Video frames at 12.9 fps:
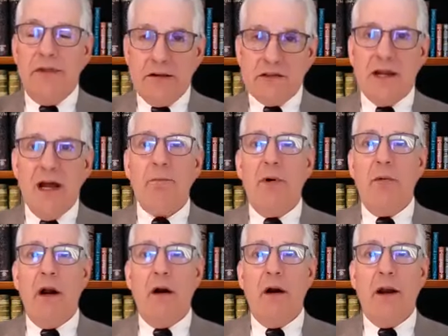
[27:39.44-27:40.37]
But that's
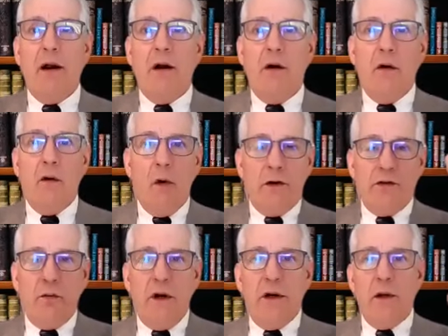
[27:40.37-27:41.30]
temporary.
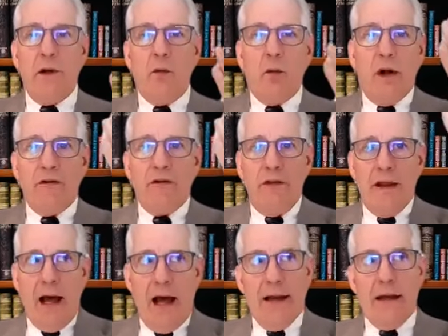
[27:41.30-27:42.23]
What's real here?
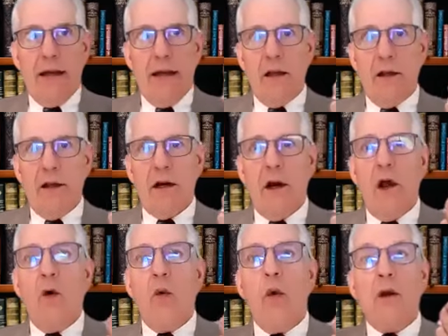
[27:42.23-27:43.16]
What's the ideal
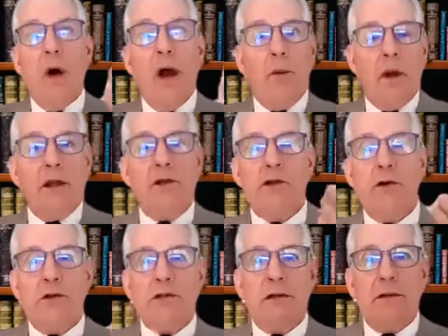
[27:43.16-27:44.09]
here? What do I really
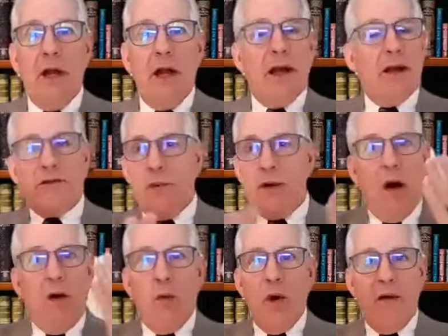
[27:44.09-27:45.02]
choose to? Because
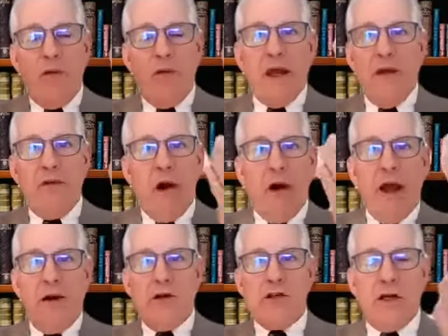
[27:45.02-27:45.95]
we know whatever we give
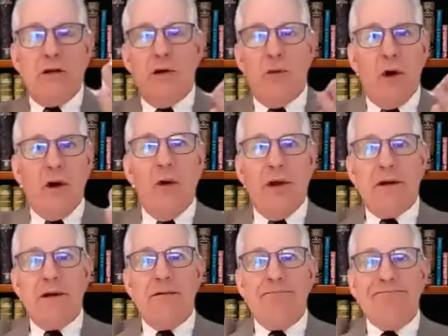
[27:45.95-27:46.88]
our energy to, we're
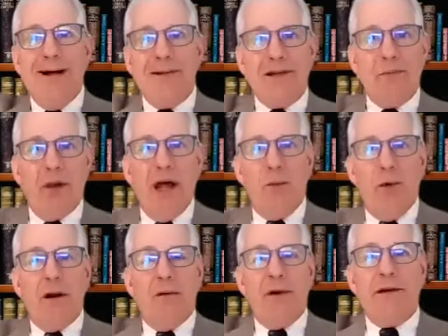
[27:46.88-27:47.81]
going to
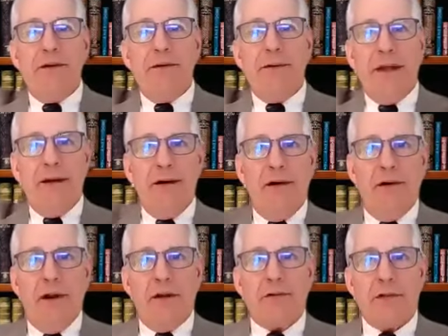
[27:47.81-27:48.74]
multiply. We're going to
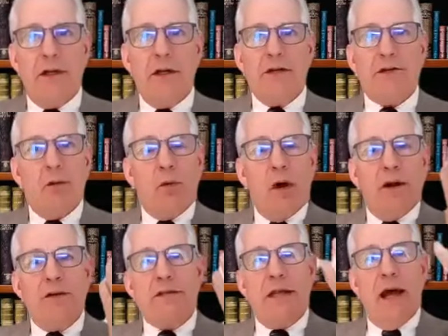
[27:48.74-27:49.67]
increase. So
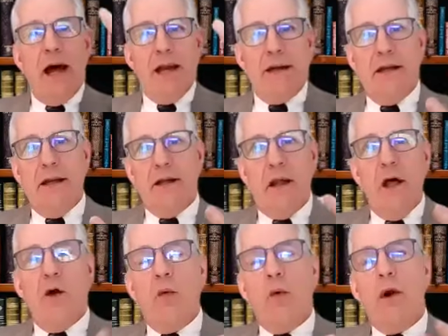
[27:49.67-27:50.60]
what is the
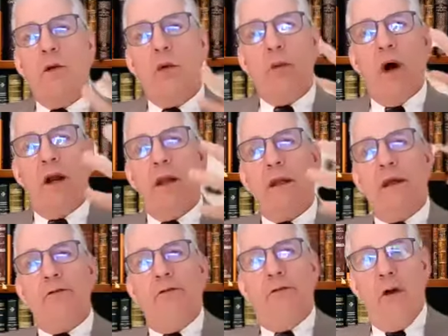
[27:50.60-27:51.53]
ideal? Where do we want
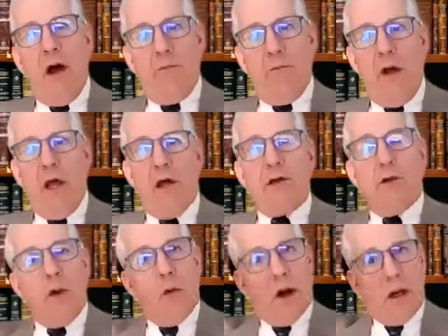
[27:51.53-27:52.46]
to live from?
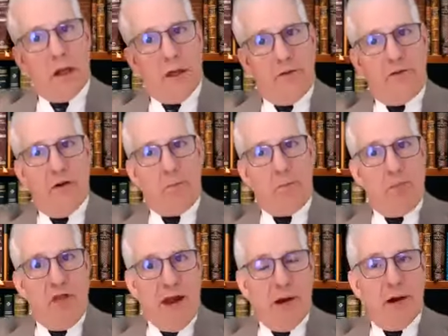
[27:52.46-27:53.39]
Do we want to live
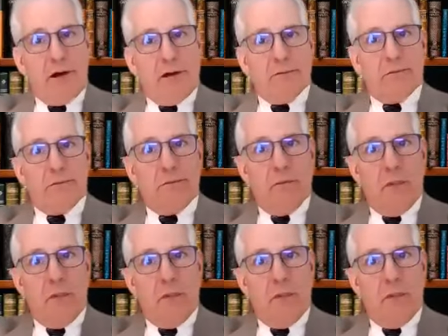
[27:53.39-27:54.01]
from there?